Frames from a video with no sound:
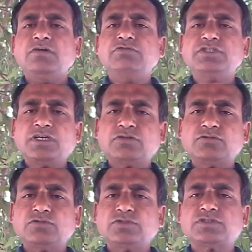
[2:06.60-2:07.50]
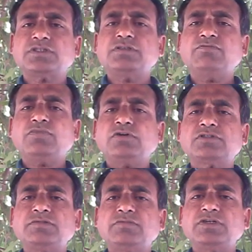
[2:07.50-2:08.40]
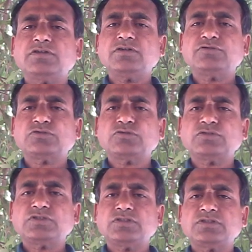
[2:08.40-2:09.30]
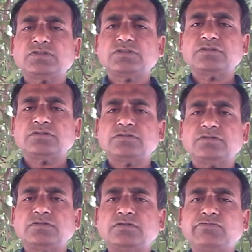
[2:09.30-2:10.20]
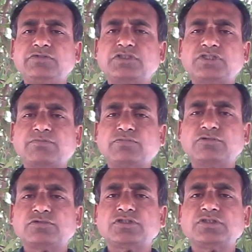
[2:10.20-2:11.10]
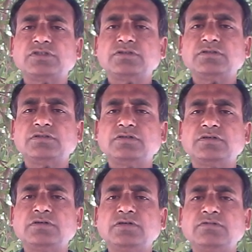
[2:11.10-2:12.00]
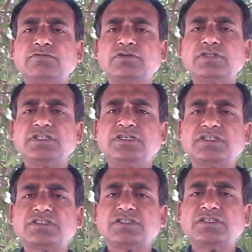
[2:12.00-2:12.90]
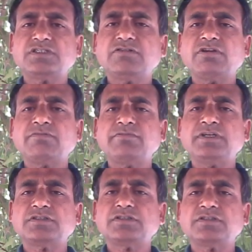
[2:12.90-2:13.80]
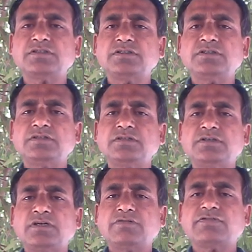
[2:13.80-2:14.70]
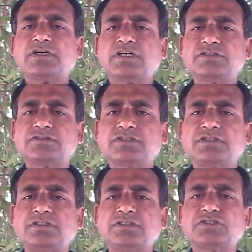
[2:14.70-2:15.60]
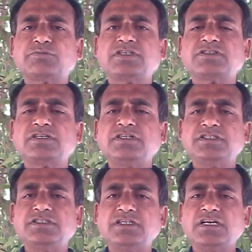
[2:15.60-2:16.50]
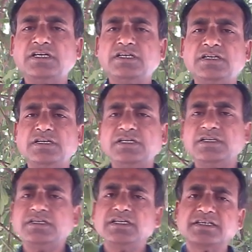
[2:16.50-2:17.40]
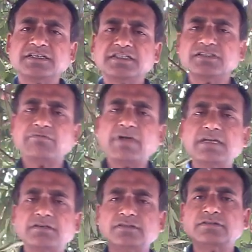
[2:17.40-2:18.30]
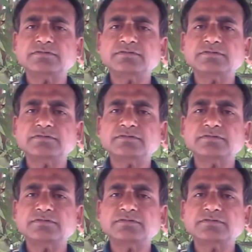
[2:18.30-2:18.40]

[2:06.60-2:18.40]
Which are those important mineral resources which support for the industrial development of a country, especially India, in a greater manner?